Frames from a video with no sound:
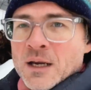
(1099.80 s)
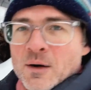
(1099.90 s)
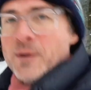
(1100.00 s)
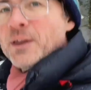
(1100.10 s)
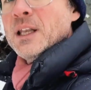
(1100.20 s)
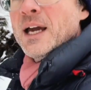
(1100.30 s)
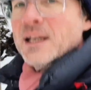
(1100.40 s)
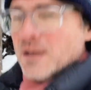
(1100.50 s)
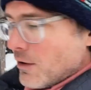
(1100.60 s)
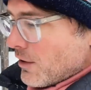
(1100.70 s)
with a
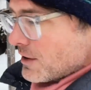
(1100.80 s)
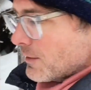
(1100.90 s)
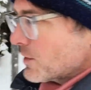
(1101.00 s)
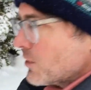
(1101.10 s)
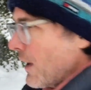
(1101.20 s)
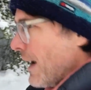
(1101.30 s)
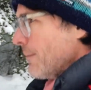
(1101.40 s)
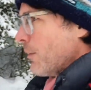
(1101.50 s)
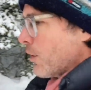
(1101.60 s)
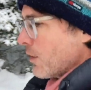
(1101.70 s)
like or
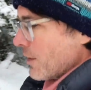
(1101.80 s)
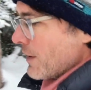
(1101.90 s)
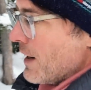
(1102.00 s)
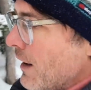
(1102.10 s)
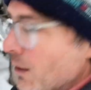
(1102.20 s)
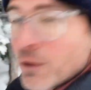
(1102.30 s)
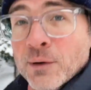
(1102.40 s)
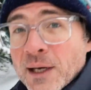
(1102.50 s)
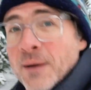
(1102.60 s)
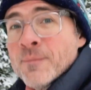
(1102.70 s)
subscribe or all 3.